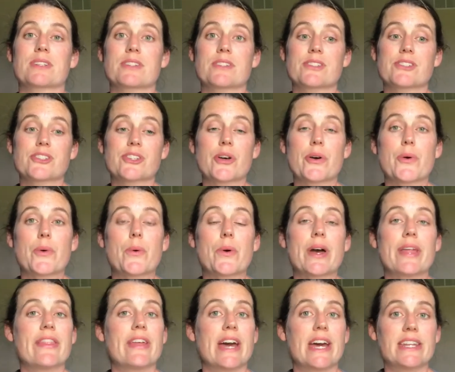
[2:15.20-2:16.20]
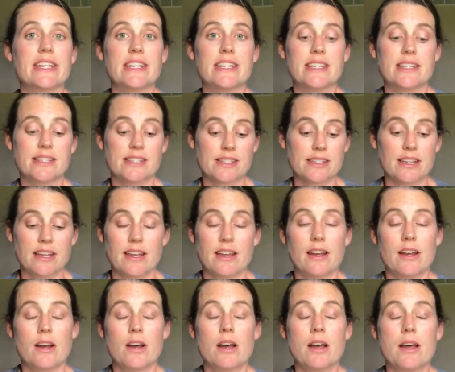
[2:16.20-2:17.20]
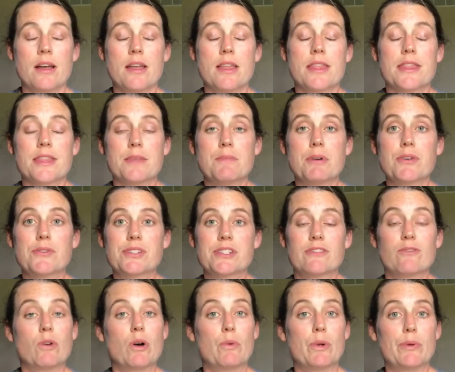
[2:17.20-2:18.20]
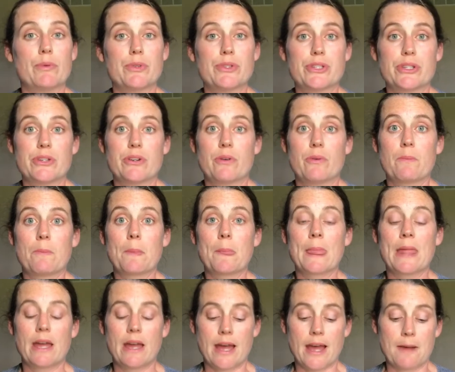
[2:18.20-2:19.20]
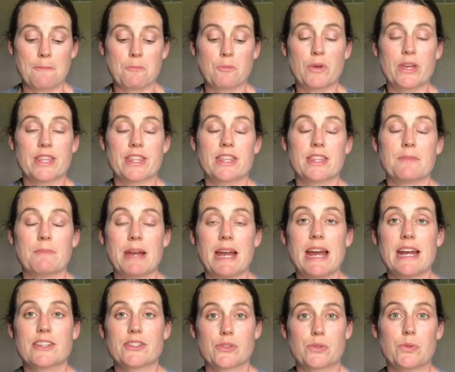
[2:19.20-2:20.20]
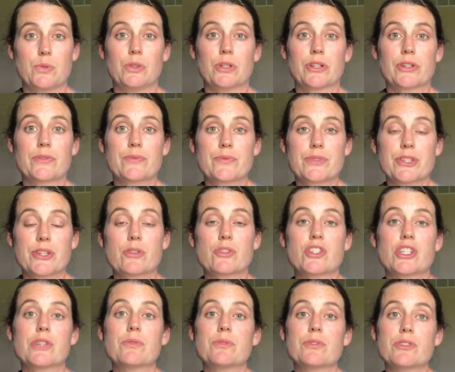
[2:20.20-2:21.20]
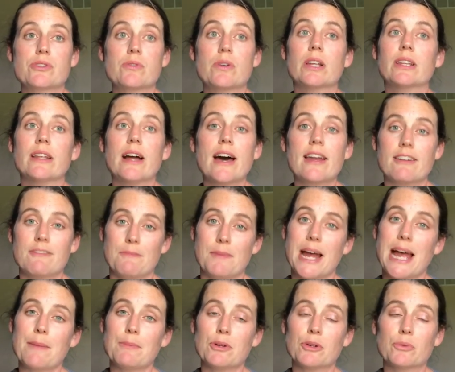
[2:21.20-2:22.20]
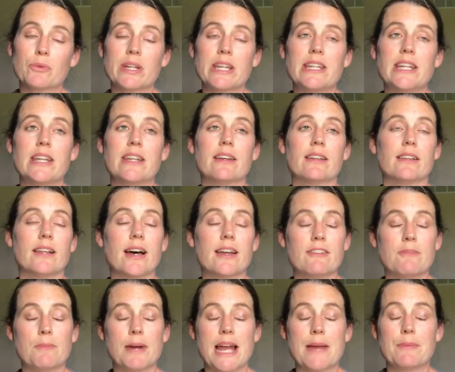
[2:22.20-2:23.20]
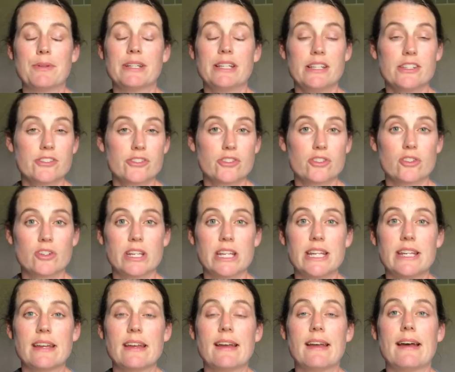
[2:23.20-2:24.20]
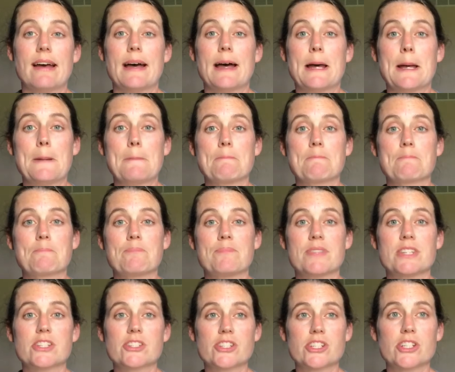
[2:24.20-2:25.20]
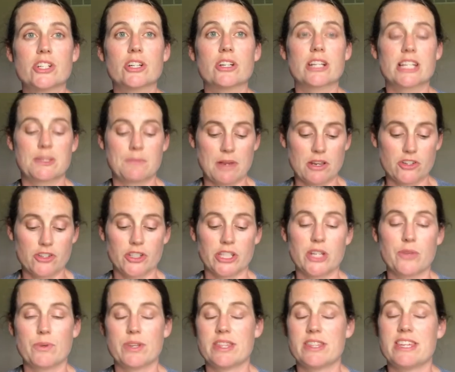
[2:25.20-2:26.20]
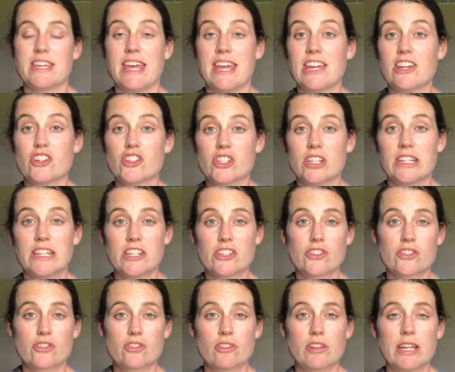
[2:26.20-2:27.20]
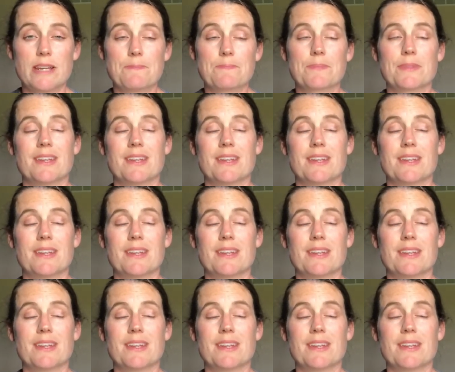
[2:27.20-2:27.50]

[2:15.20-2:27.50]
So that is the most of what we will do with my high schooler. So she will do a lot of Bible reading, a lot of Bible history this year, especially with the ancient history.